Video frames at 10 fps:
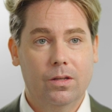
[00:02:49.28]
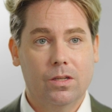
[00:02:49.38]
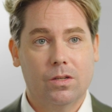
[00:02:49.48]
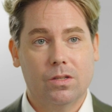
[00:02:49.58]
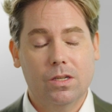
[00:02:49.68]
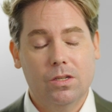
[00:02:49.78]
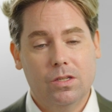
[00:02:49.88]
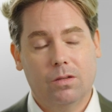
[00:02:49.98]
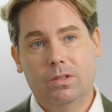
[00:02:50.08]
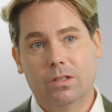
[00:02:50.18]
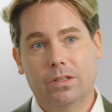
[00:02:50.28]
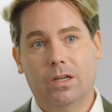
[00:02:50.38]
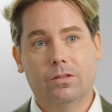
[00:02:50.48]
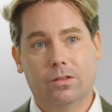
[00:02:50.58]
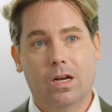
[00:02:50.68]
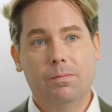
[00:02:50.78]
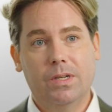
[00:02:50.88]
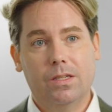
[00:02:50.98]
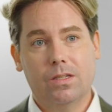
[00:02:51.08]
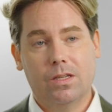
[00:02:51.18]
So it's interesting when you look at other
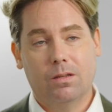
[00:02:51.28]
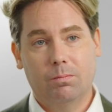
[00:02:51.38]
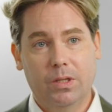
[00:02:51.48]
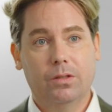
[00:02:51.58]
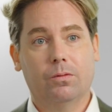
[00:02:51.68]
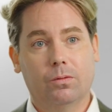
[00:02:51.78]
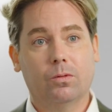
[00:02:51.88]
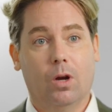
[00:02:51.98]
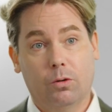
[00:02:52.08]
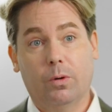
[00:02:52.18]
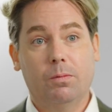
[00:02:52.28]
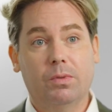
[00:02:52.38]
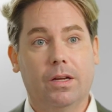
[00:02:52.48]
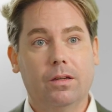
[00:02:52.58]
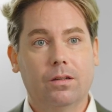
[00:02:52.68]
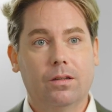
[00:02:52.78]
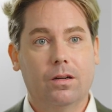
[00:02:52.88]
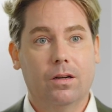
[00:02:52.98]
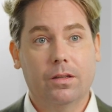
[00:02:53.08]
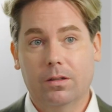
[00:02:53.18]
companies, they can build a great plan,
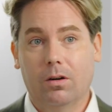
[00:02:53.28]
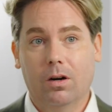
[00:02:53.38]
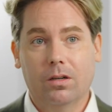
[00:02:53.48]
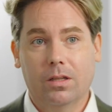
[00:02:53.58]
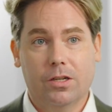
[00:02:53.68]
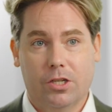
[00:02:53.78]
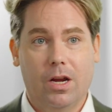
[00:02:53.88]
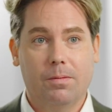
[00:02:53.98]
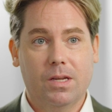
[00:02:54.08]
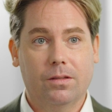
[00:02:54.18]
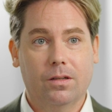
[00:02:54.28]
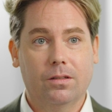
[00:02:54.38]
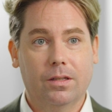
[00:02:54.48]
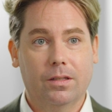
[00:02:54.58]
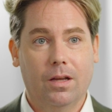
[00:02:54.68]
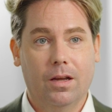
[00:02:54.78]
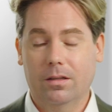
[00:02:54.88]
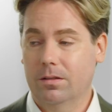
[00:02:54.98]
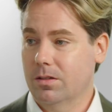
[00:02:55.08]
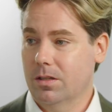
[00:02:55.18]
and there are a lot of shops out there like
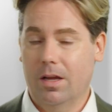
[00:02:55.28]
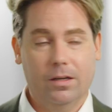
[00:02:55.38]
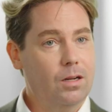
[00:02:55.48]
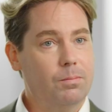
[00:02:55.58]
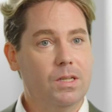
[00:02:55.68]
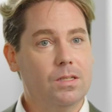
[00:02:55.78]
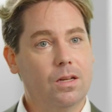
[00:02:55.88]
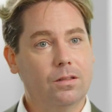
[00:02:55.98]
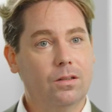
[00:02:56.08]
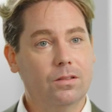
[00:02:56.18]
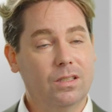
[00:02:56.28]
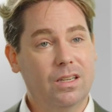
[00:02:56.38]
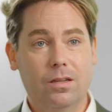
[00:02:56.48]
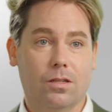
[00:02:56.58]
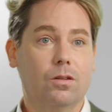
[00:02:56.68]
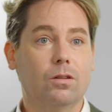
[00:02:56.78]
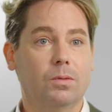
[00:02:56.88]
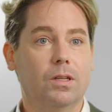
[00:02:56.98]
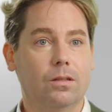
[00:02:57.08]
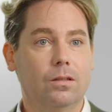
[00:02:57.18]
that, and there's a lot of companies out there that can execute
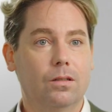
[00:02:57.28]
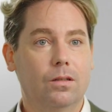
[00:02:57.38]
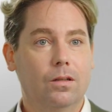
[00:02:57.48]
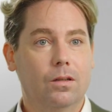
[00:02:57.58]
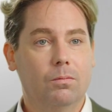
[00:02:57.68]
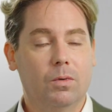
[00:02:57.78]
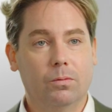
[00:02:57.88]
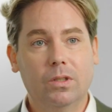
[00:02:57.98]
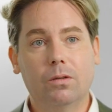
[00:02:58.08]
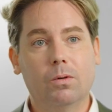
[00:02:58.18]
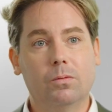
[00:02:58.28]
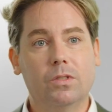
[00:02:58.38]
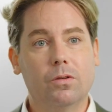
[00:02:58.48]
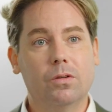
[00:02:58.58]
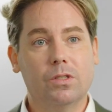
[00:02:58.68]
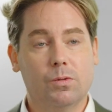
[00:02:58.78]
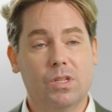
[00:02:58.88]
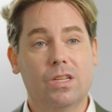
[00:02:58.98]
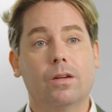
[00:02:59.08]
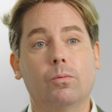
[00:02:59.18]
a plan. But really what we're doing is we're
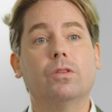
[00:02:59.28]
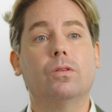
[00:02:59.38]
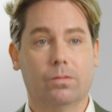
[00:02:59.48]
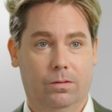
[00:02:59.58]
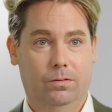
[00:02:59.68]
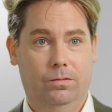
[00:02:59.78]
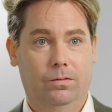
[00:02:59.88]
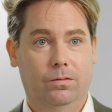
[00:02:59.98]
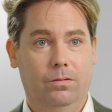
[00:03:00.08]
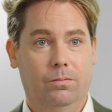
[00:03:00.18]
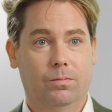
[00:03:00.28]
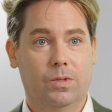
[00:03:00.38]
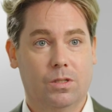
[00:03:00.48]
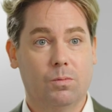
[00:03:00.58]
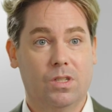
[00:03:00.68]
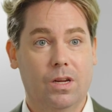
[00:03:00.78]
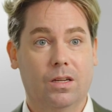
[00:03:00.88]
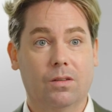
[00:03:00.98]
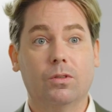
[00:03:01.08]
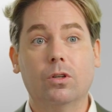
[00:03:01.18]
staying with you. Because we're
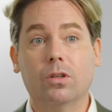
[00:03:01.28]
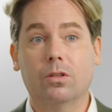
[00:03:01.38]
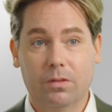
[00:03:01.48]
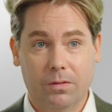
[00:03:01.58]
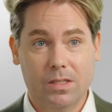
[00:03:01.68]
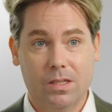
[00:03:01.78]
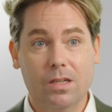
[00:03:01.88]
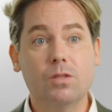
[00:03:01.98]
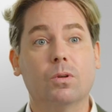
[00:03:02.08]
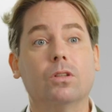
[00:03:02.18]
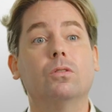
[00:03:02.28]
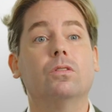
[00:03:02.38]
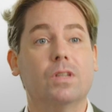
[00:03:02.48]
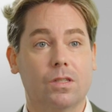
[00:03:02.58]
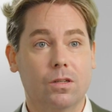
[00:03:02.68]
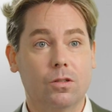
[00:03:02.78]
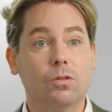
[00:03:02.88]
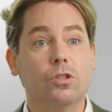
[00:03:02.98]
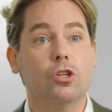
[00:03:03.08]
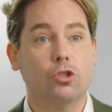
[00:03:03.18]
saying, if you're going to invest in us, we're going to invest in you,
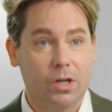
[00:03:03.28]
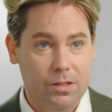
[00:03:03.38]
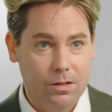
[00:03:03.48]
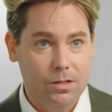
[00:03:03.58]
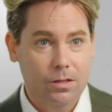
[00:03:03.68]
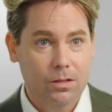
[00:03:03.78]
and you should trust us.